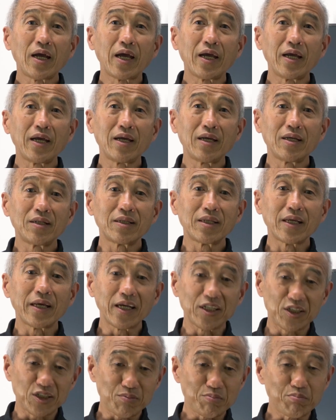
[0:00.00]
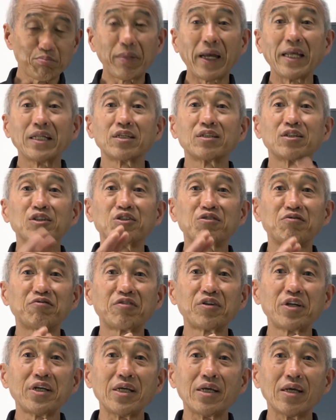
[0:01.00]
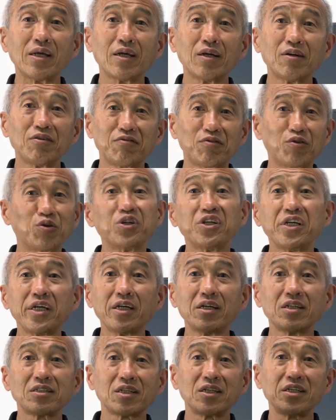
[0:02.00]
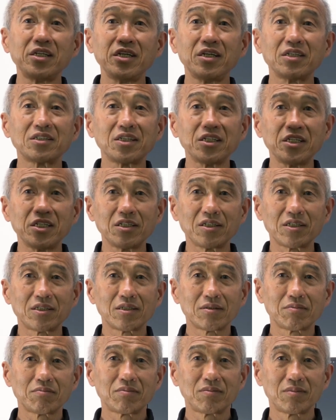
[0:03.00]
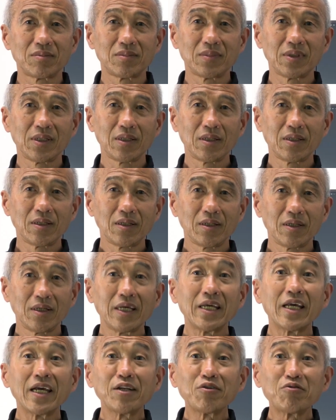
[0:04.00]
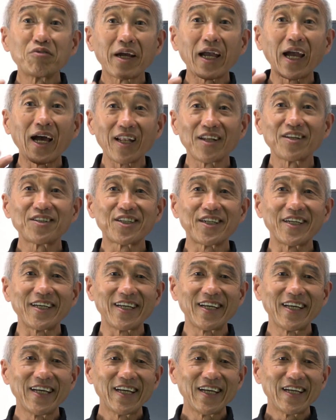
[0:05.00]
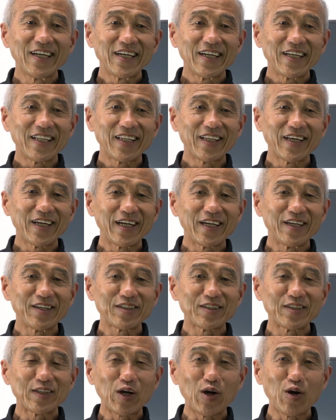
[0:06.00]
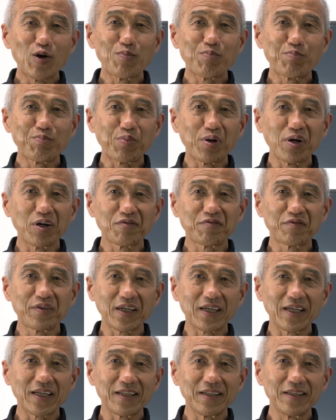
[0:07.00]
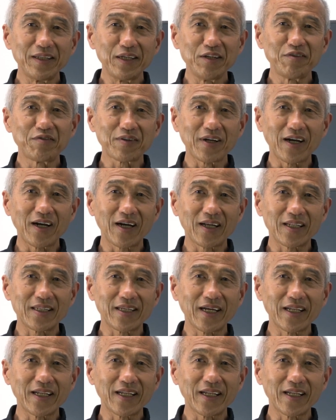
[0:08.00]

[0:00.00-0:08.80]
and it's maintenance free for years and years and years. In reality, there is no perfect leaf guard